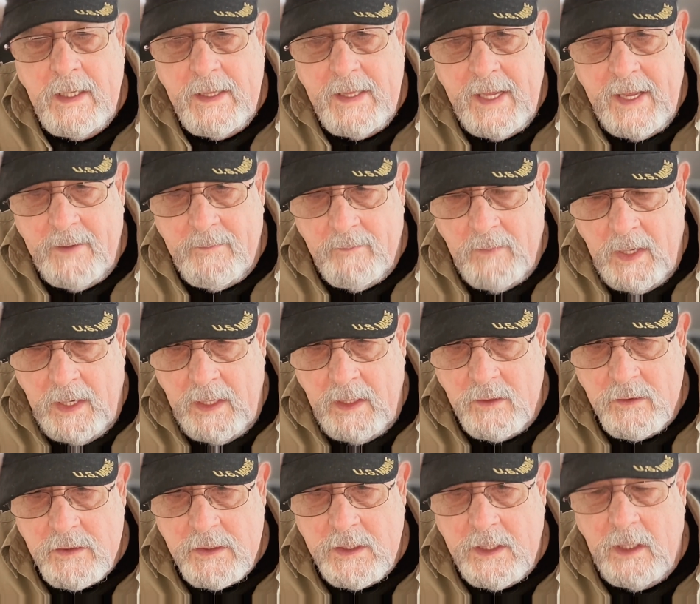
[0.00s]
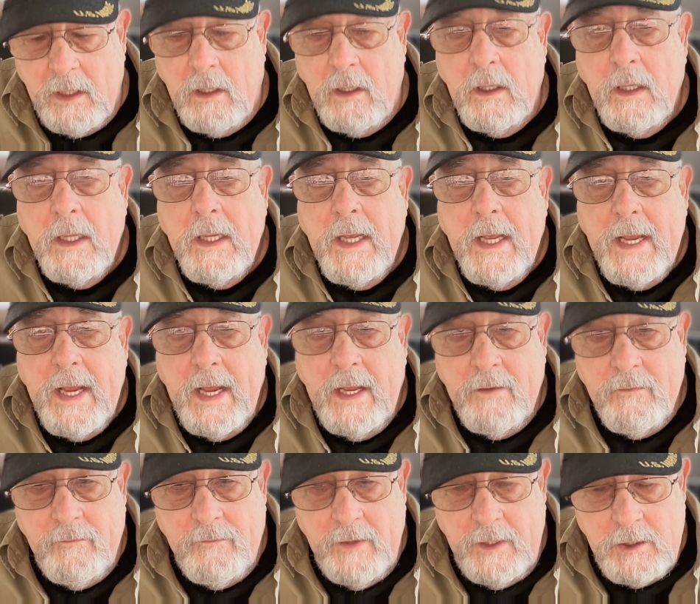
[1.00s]
that mild steel,
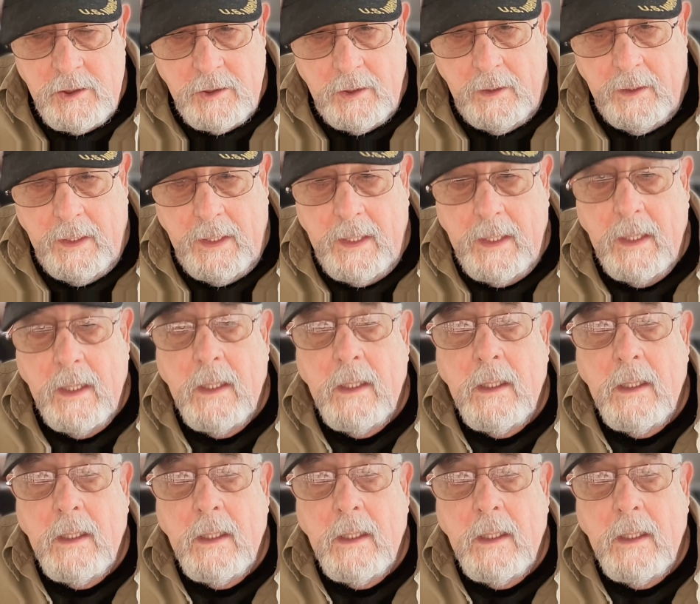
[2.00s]
and eventually